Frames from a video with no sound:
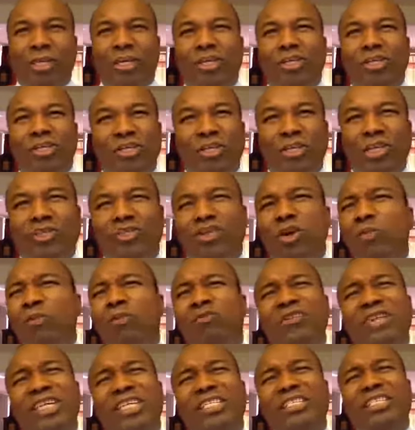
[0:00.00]
using some
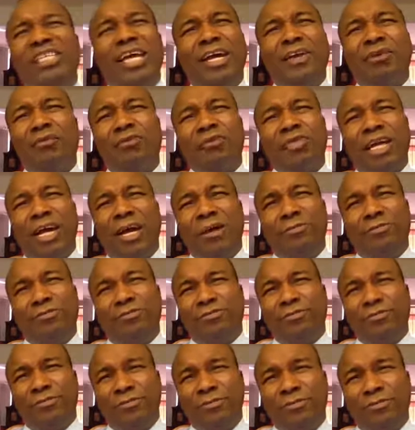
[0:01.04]
of these
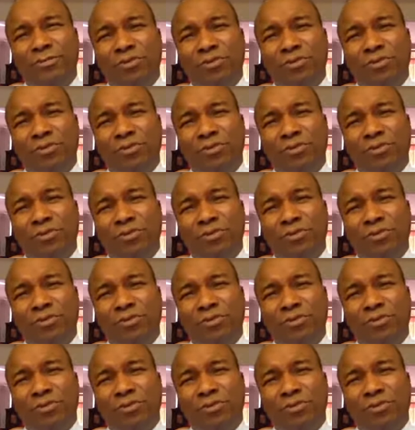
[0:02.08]
stereotypes